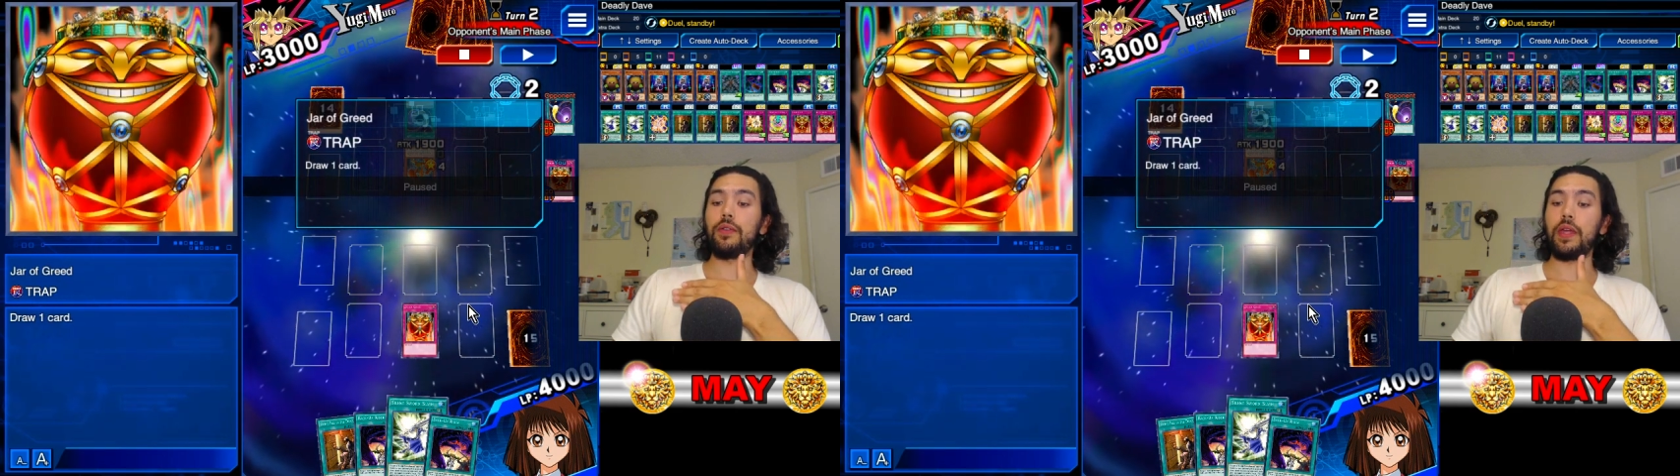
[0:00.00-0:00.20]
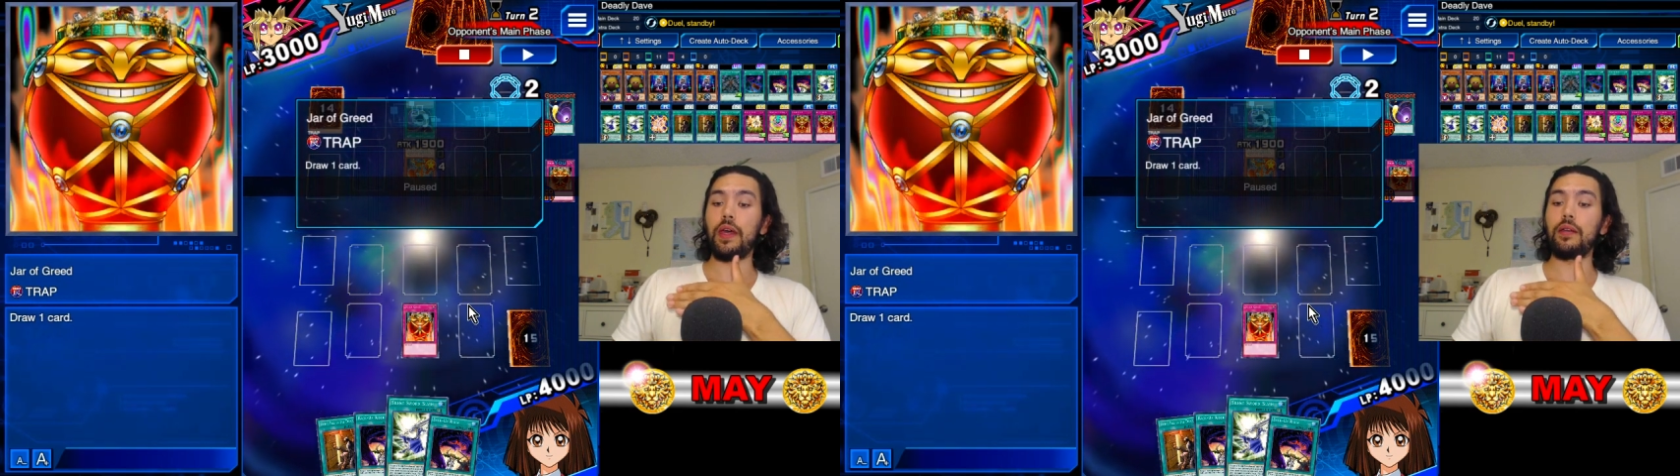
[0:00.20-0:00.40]

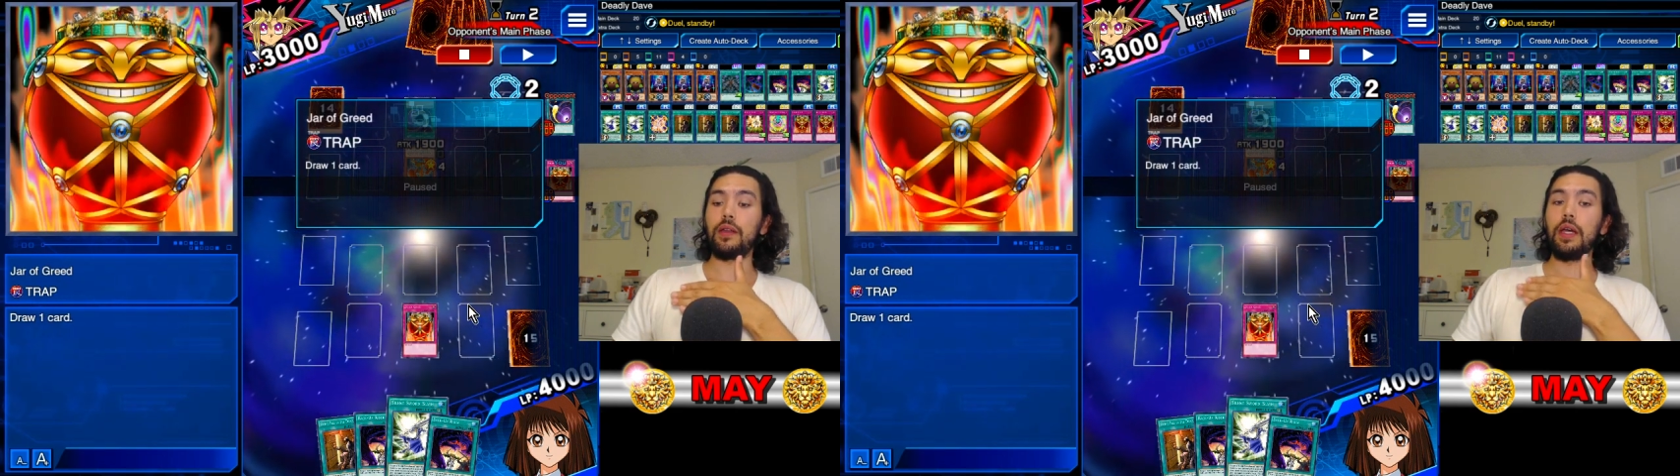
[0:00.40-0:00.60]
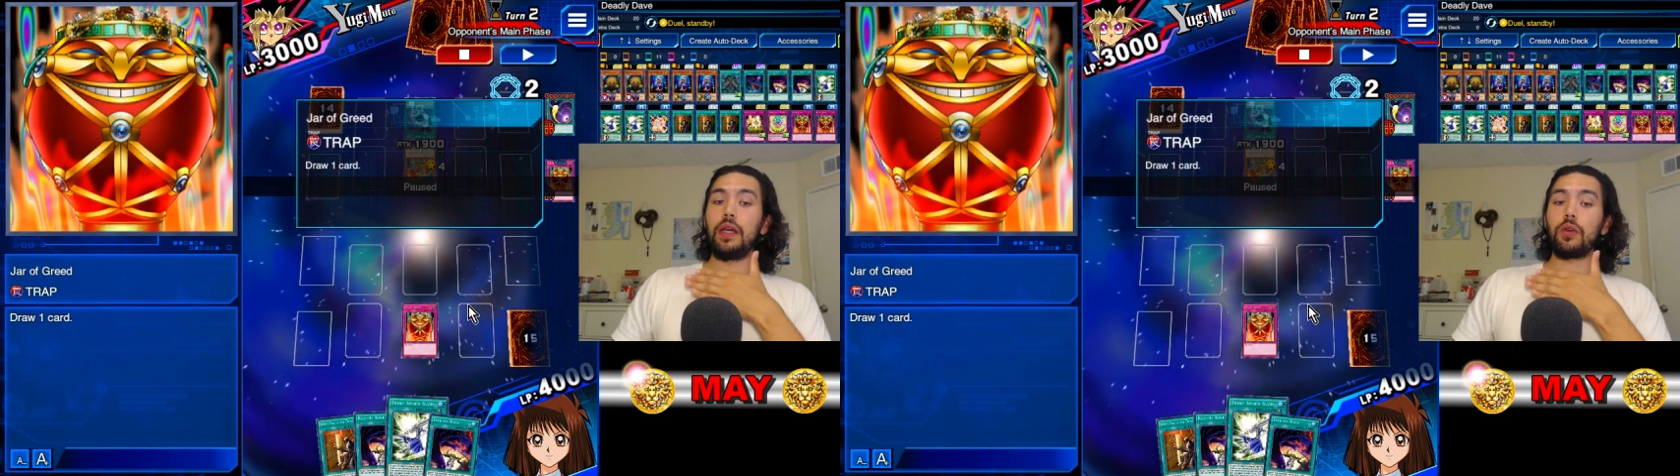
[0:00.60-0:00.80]
than
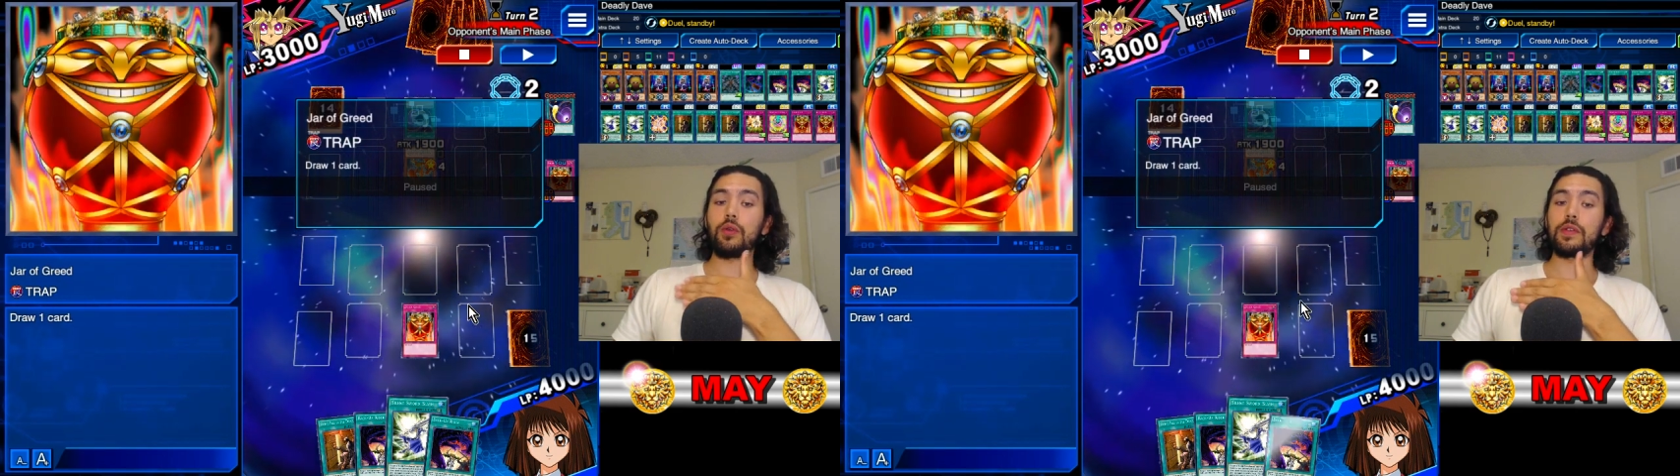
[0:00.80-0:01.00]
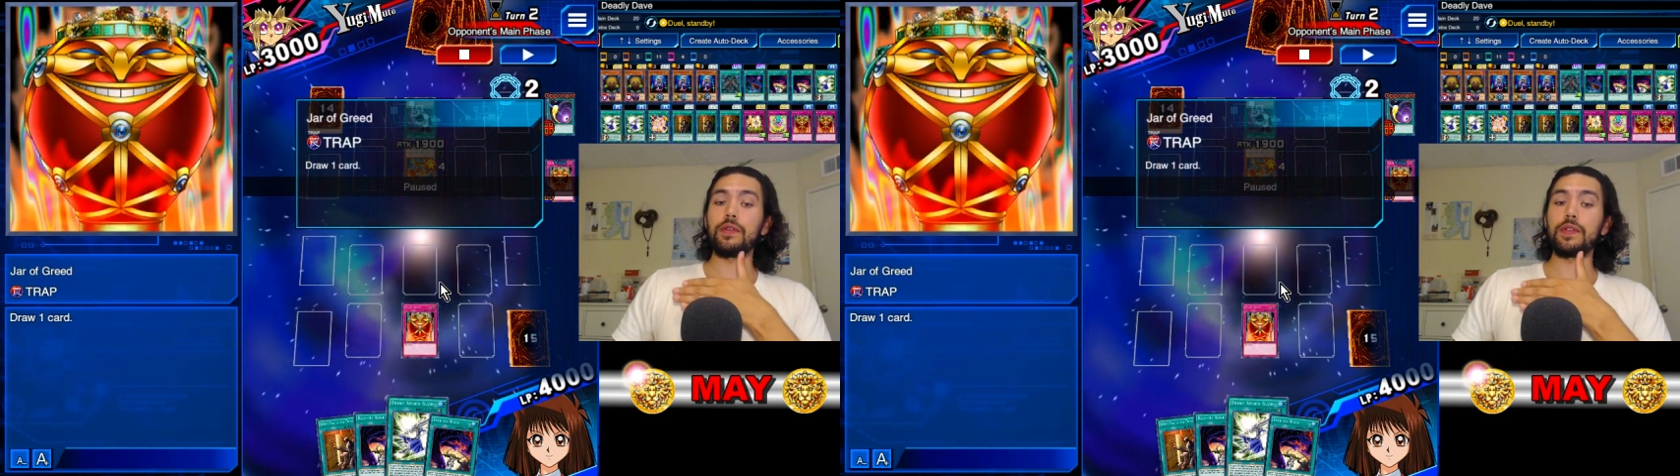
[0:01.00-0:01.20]

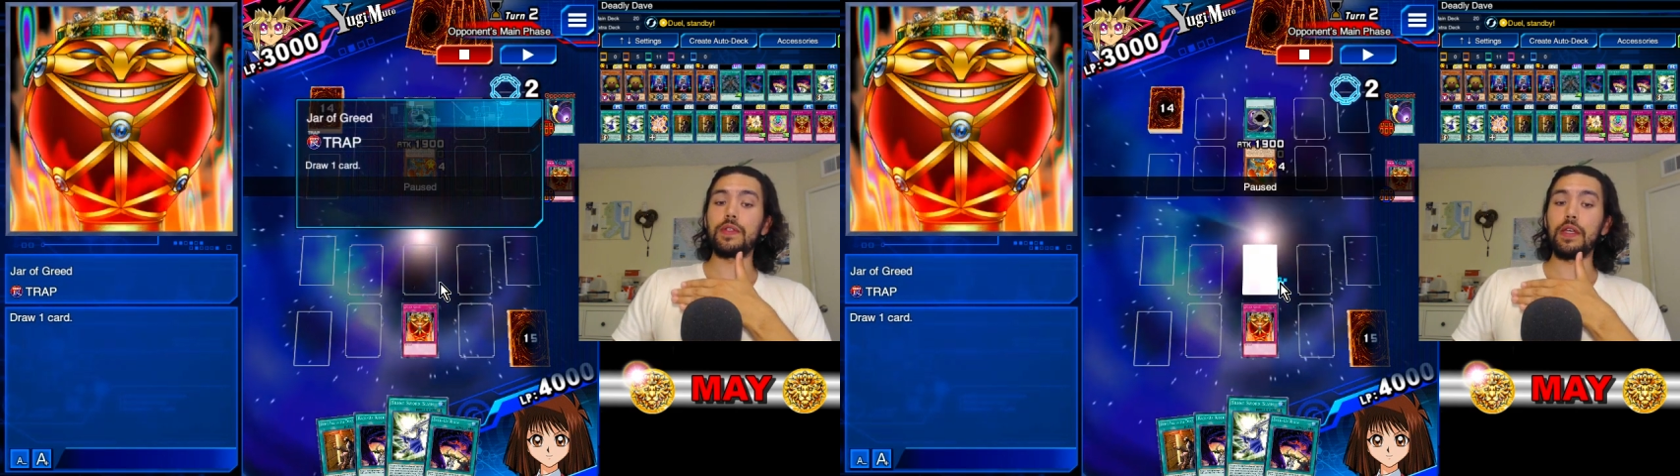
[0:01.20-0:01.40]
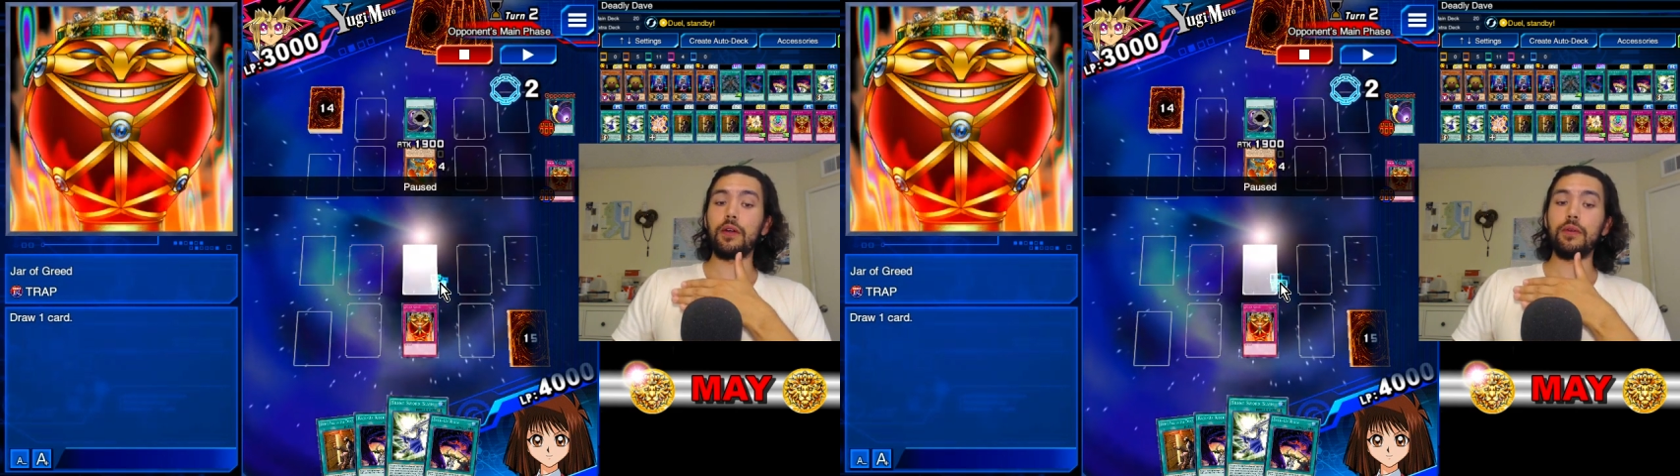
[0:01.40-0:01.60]
Crystal
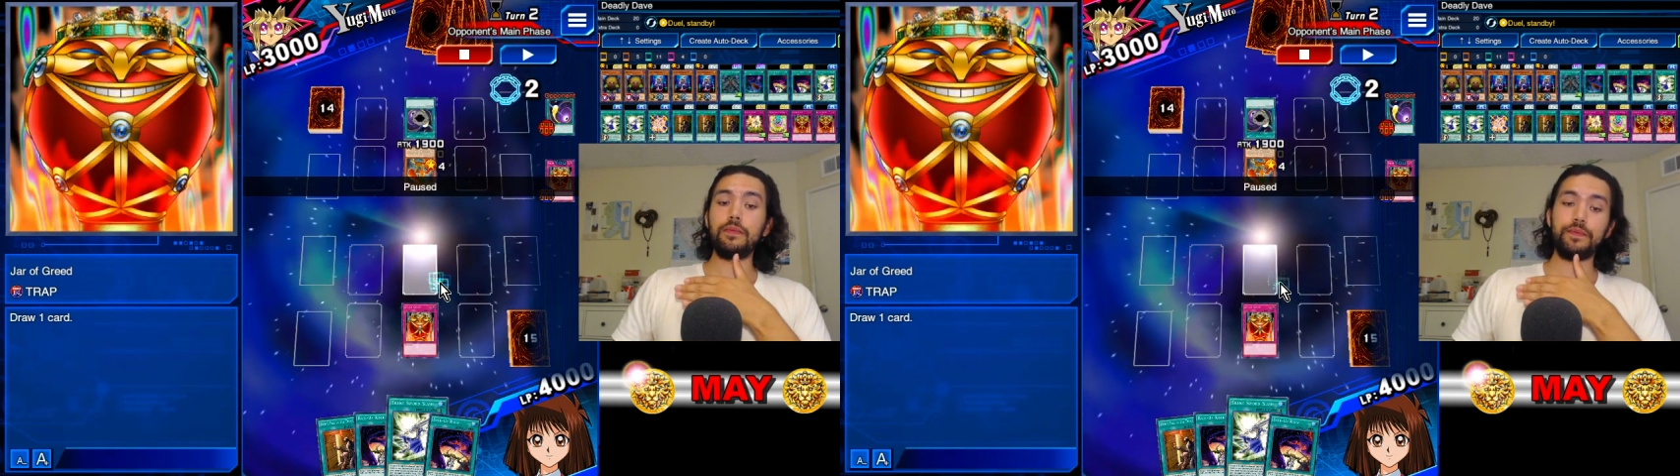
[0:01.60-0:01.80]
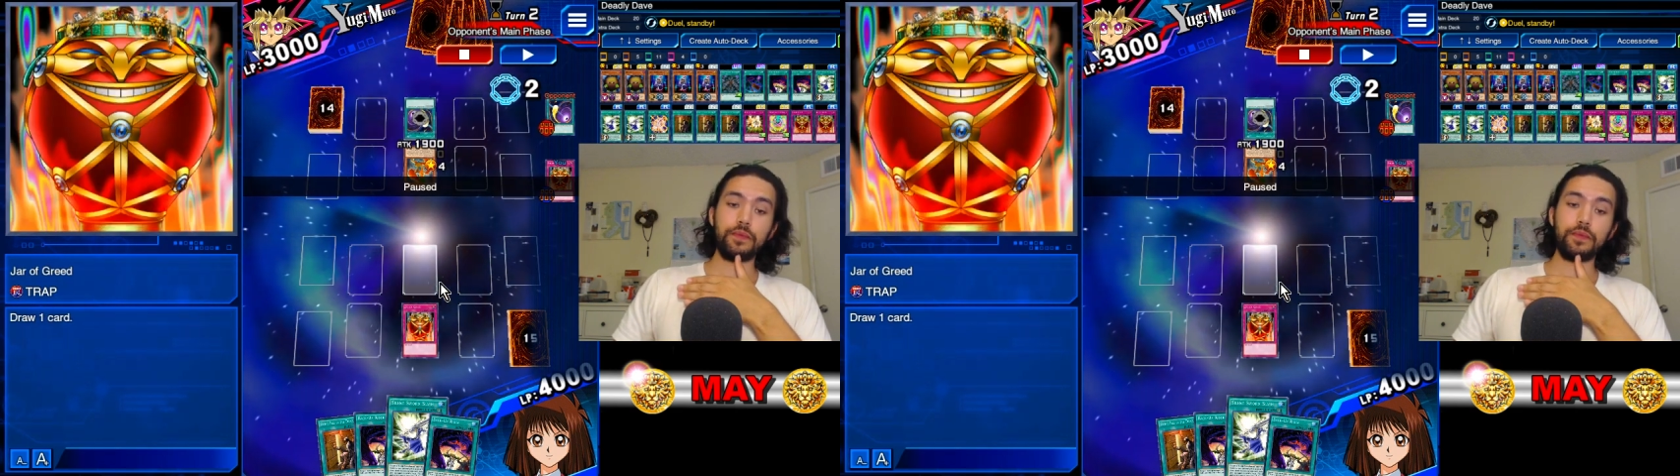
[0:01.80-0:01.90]
Seer.